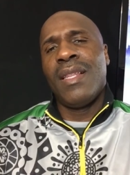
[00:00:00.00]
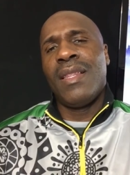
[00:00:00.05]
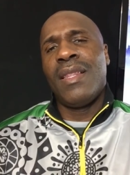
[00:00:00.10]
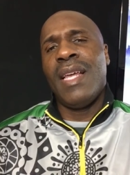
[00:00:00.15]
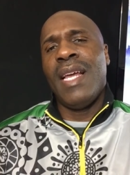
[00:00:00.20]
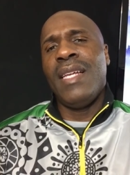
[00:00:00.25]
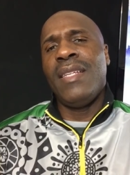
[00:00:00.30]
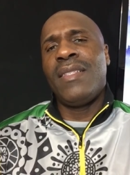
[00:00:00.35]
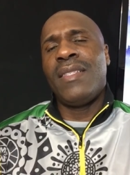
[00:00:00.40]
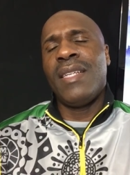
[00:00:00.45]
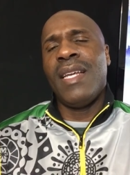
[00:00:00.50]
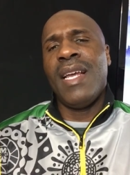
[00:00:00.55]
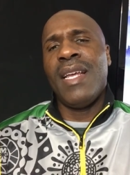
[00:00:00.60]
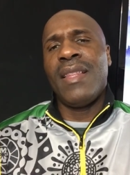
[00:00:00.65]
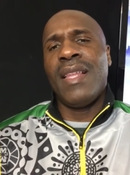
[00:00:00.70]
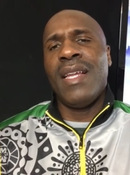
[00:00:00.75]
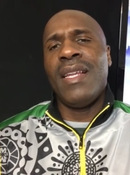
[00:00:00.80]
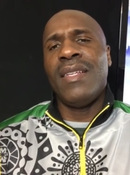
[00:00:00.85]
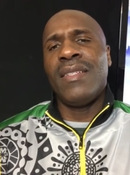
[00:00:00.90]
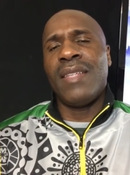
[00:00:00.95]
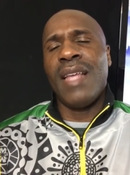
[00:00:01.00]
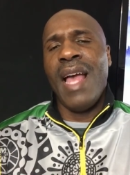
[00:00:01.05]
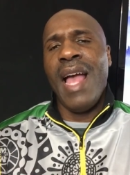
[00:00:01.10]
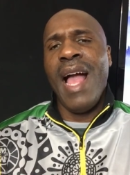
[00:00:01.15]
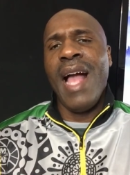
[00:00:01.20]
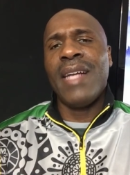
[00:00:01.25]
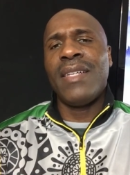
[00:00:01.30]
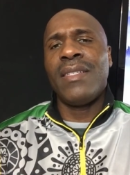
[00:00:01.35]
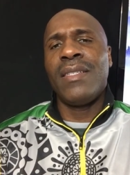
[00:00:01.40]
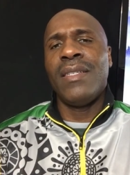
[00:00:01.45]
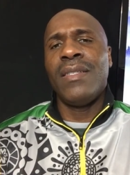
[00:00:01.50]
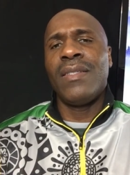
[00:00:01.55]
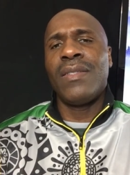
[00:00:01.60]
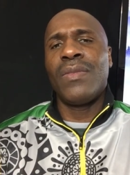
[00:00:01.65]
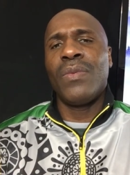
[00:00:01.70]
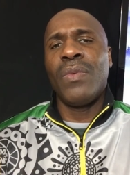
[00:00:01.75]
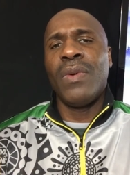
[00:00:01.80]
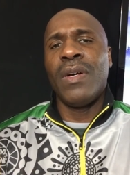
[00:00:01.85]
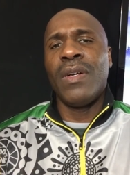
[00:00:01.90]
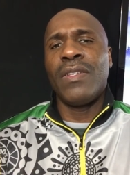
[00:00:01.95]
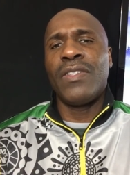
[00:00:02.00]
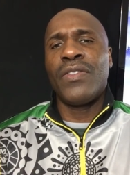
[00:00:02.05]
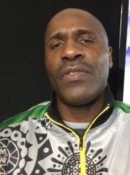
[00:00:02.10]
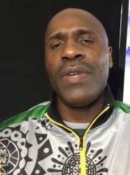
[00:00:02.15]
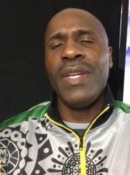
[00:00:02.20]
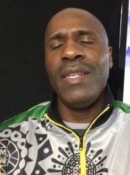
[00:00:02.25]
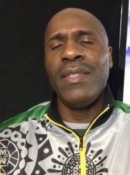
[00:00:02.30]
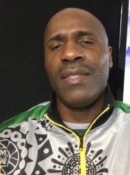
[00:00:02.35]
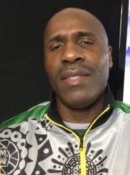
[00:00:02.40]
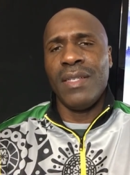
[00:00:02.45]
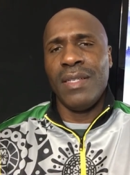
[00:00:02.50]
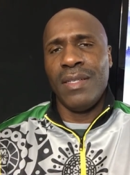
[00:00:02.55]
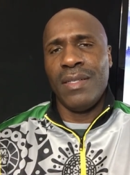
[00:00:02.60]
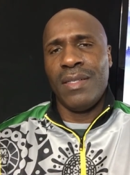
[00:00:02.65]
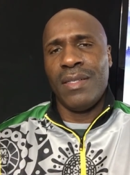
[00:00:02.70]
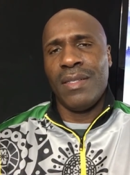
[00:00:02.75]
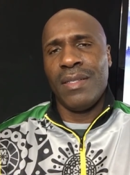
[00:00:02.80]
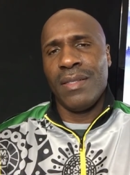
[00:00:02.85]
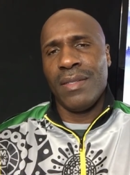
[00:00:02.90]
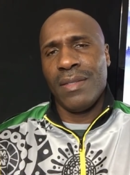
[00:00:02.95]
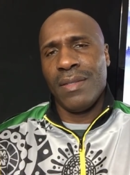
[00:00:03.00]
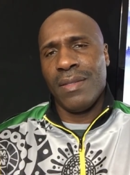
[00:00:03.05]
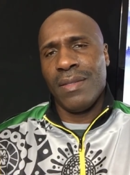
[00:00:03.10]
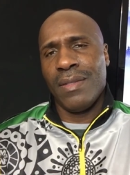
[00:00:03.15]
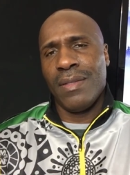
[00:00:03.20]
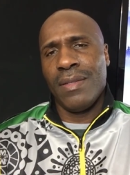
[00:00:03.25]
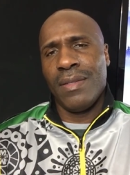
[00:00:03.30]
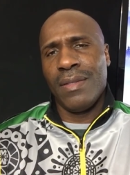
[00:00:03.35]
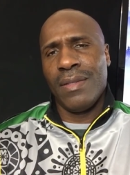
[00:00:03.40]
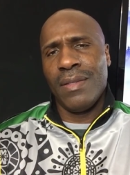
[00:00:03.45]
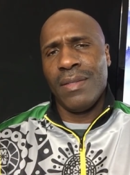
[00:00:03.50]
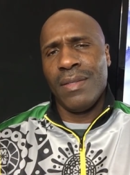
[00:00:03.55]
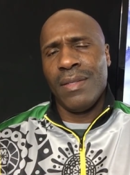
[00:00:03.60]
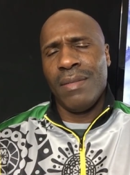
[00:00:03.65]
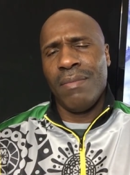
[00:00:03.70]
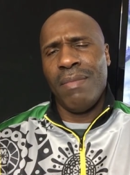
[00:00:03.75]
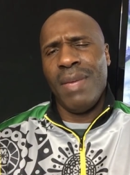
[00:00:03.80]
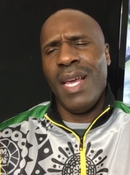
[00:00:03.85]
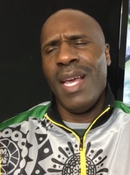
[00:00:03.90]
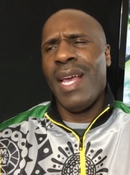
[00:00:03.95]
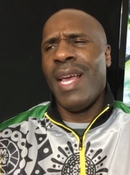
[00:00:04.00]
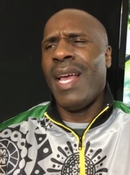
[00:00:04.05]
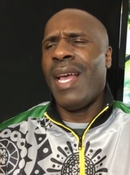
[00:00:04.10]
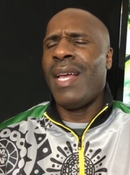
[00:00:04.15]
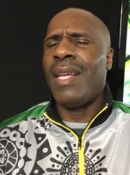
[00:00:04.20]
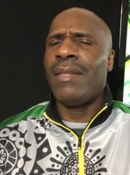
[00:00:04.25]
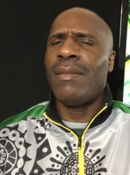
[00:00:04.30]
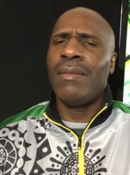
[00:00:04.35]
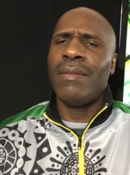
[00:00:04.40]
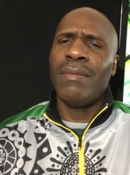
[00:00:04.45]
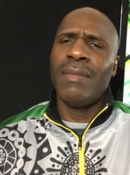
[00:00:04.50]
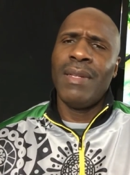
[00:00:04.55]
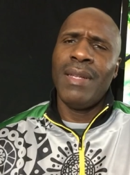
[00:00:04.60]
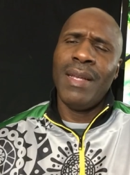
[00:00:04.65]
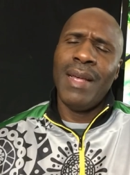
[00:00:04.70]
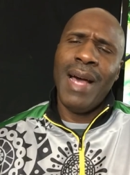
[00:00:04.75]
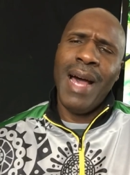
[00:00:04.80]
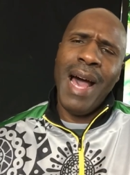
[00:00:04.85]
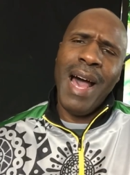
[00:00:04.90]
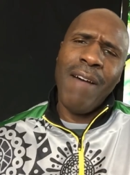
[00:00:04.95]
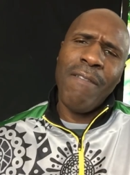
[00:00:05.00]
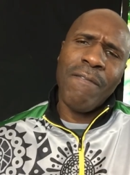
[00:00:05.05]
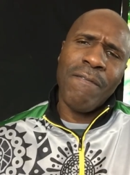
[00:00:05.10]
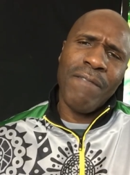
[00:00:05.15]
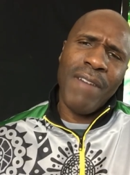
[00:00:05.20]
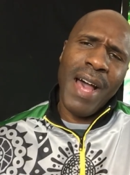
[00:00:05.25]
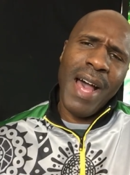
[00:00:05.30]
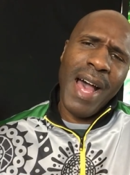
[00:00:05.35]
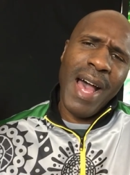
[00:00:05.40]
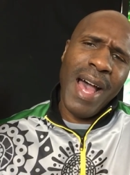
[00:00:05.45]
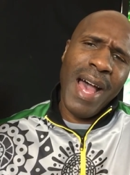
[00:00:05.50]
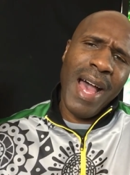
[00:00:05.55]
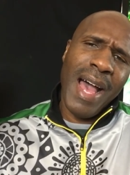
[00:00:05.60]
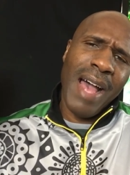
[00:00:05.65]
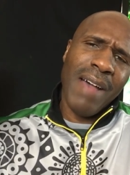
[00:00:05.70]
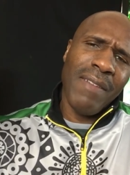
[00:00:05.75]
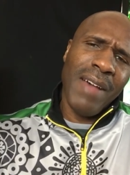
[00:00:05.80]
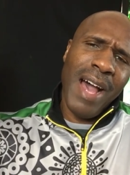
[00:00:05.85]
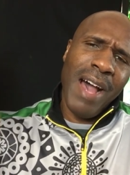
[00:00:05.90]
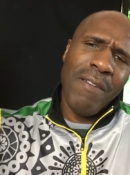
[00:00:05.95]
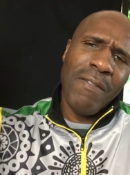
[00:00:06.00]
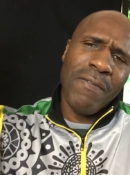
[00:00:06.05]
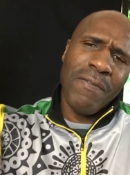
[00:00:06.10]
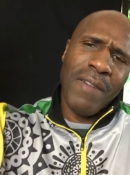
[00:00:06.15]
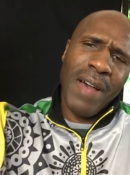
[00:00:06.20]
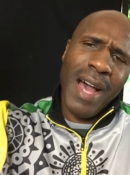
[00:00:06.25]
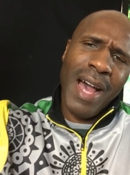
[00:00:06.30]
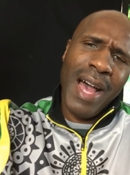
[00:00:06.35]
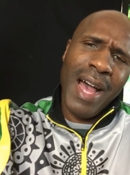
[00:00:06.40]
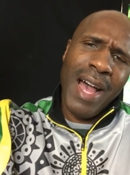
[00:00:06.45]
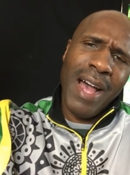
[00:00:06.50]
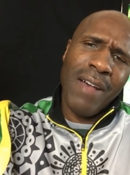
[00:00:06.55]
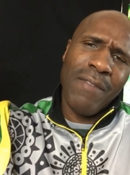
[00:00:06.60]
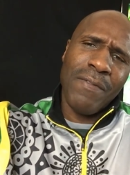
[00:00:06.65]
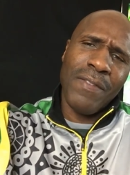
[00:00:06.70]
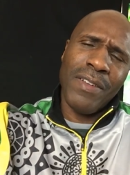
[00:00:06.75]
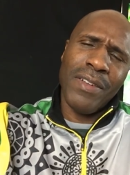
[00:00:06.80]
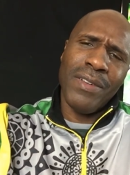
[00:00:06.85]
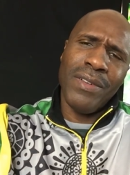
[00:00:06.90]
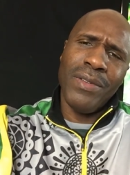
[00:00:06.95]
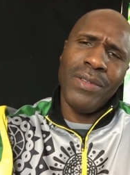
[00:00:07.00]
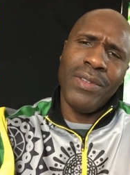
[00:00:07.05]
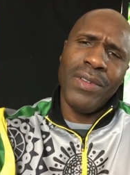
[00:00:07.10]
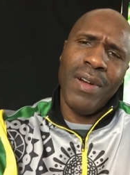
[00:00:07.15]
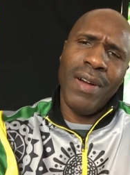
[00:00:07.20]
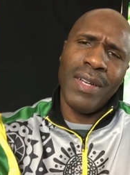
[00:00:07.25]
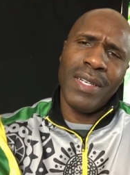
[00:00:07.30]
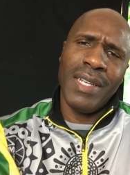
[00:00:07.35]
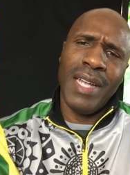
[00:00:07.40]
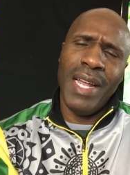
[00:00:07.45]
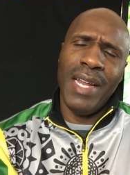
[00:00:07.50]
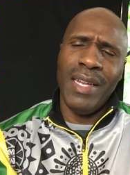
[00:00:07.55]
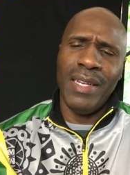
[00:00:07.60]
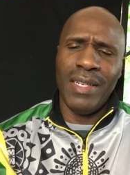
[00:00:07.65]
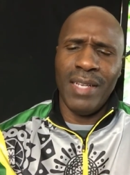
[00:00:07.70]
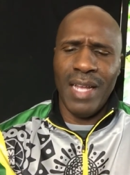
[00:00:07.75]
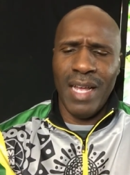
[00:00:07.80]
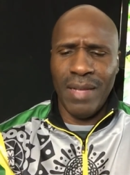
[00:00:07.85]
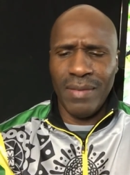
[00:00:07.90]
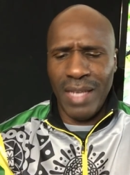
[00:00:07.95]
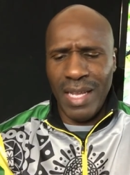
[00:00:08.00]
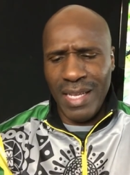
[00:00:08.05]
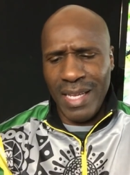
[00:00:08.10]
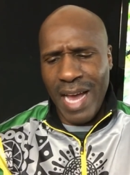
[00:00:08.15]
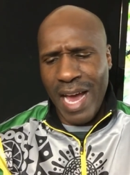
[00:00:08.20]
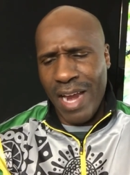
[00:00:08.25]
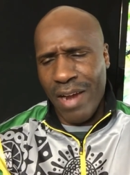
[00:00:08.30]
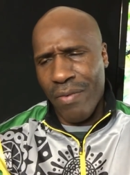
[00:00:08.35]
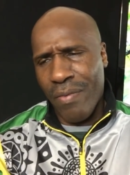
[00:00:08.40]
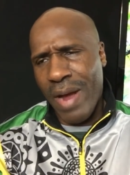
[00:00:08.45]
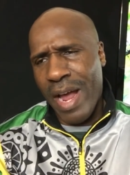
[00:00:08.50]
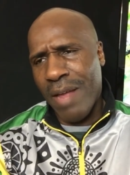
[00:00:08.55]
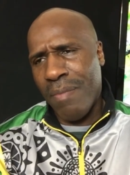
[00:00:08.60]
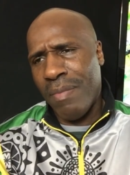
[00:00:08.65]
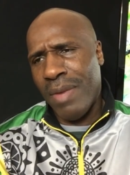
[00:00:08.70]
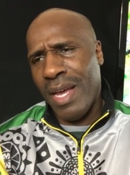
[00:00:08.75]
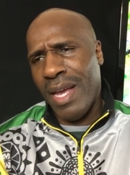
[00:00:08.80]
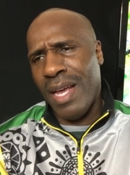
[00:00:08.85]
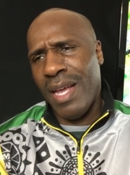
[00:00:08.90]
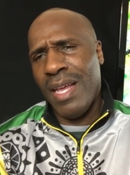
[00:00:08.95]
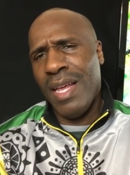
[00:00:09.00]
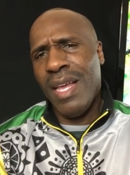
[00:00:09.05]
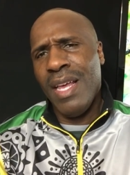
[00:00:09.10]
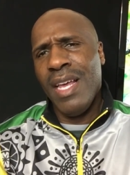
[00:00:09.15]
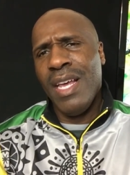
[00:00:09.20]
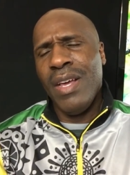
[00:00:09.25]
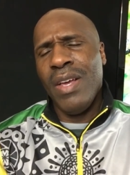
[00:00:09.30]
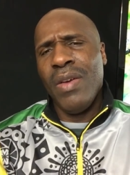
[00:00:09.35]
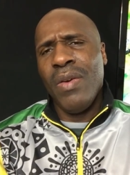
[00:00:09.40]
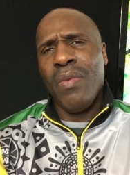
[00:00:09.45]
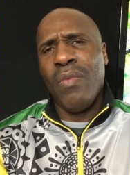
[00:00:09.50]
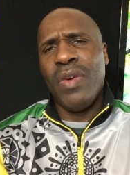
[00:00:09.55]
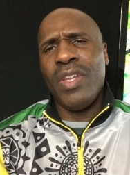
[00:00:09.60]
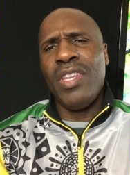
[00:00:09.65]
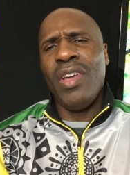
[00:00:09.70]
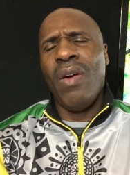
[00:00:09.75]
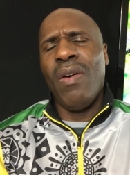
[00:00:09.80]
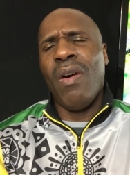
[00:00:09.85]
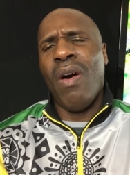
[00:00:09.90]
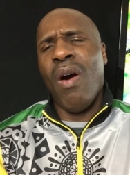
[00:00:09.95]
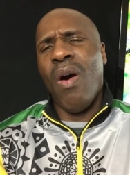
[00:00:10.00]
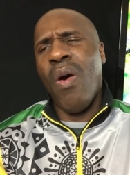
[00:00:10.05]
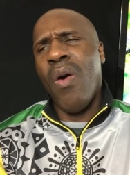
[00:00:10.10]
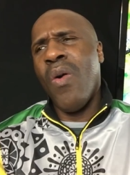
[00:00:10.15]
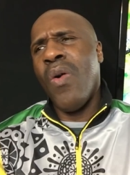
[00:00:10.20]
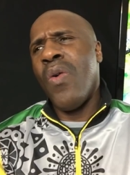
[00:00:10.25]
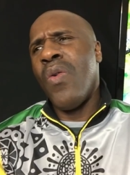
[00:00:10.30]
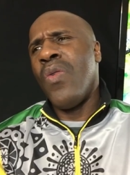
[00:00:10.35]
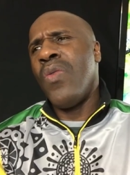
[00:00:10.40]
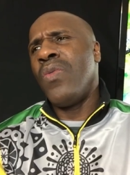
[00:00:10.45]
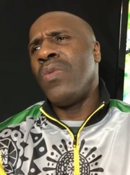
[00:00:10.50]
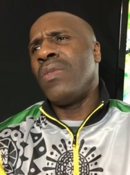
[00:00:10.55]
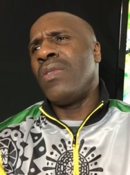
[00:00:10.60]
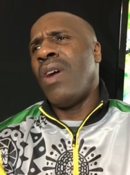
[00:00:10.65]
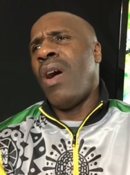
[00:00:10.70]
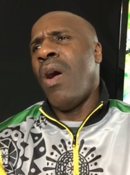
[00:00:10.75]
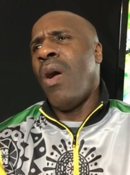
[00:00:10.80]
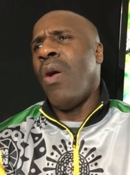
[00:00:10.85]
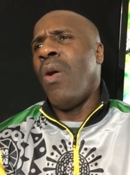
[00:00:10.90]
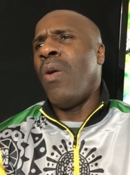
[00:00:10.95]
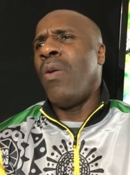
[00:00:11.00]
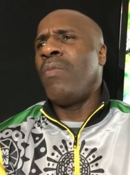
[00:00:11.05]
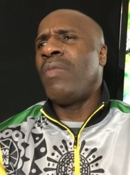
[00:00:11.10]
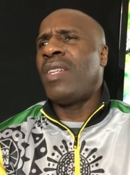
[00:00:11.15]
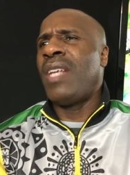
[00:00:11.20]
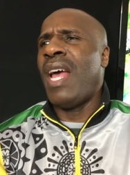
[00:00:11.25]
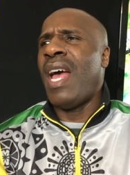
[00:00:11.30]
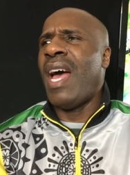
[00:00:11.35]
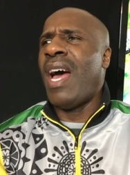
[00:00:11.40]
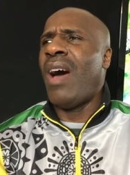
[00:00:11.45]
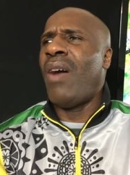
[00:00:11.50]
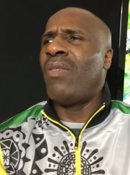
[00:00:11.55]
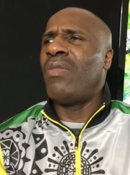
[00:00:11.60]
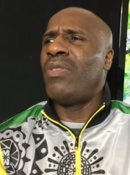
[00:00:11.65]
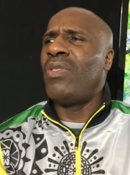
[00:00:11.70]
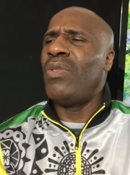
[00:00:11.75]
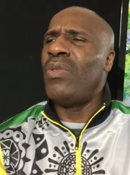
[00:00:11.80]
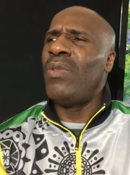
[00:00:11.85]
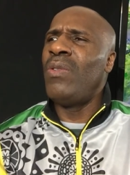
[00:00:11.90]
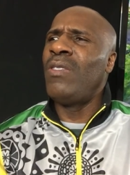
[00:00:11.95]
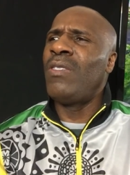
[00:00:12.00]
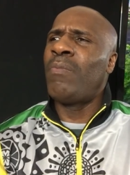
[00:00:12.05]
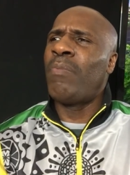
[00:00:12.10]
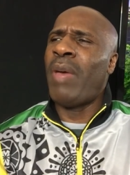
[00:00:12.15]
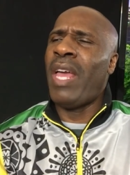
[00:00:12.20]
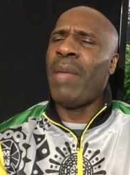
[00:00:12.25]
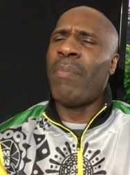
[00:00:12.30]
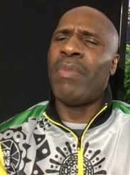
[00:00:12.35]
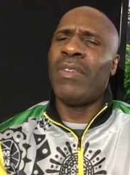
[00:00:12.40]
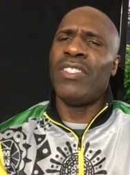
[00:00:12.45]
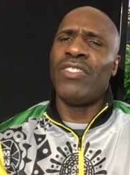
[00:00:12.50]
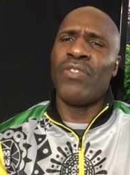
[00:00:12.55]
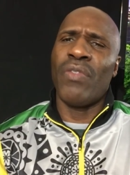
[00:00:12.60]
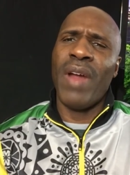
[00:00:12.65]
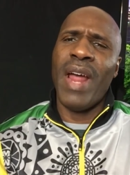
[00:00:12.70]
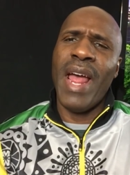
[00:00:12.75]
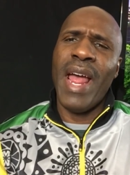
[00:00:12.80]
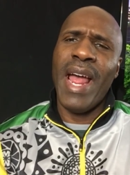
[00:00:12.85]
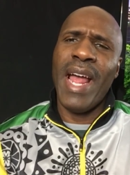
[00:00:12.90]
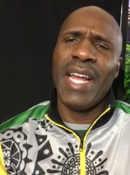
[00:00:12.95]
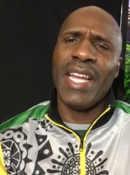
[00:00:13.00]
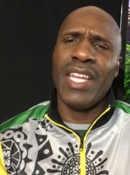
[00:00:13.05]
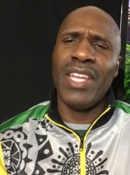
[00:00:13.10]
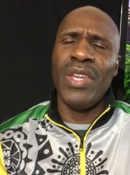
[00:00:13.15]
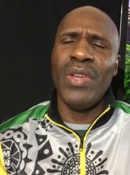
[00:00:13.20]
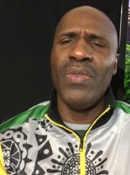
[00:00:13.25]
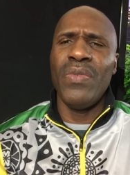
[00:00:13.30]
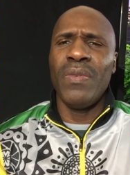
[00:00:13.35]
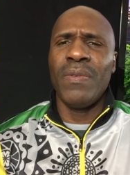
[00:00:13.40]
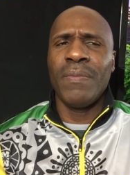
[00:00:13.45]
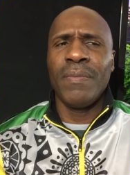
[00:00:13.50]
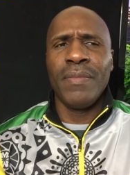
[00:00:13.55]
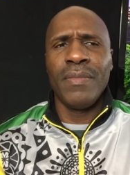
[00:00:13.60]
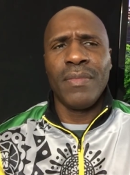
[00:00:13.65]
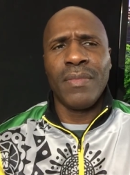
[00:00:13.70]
they said that his actions were treasonous. Man, high five, high five for the New York Daily Times. They got it right, man. When your own hometown newspaper drag you,